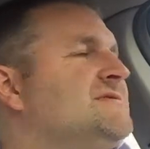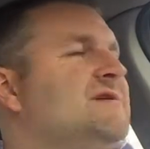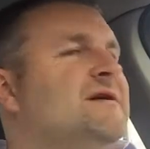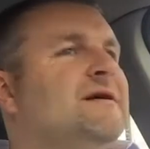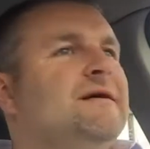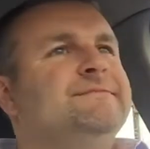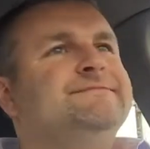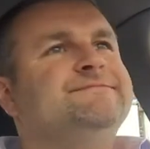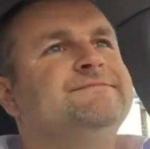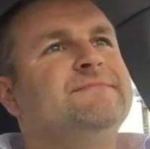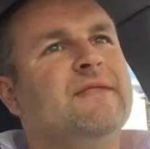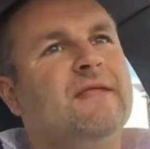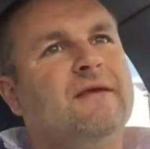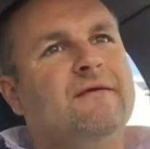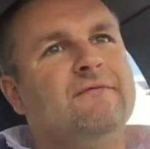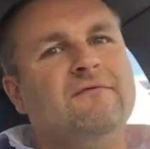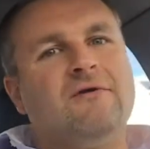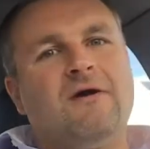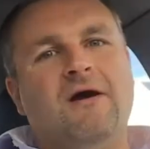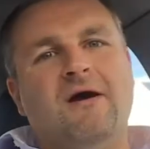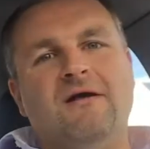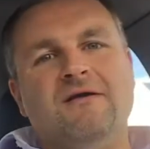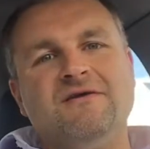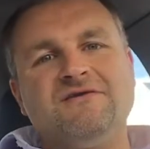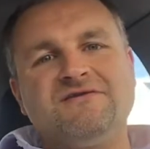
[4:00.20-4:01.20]
So
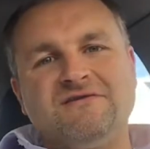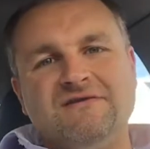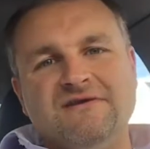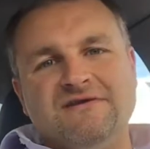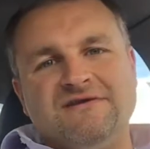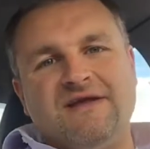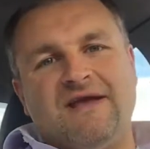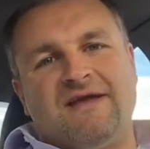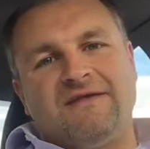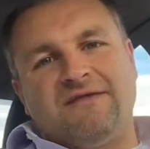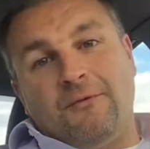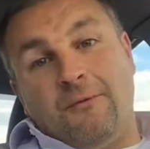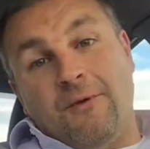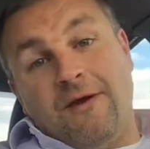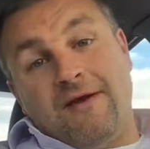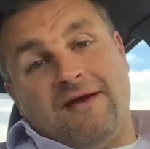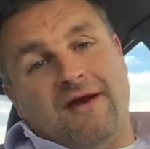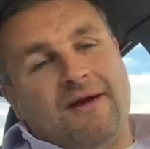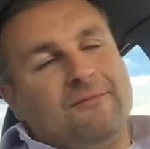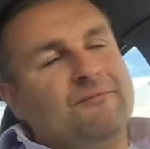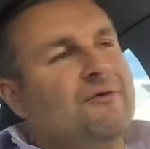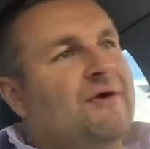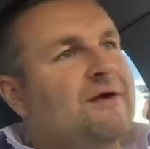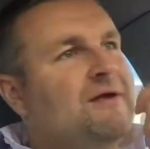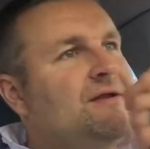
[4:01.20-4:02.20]
regardless, at least I get to wake
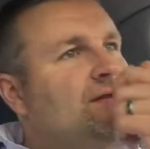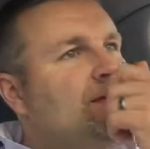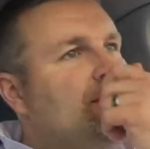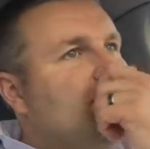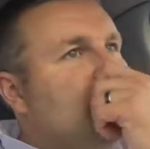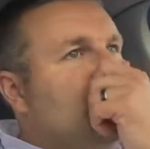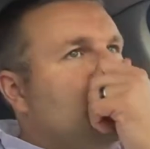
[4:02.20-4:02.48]
up, right?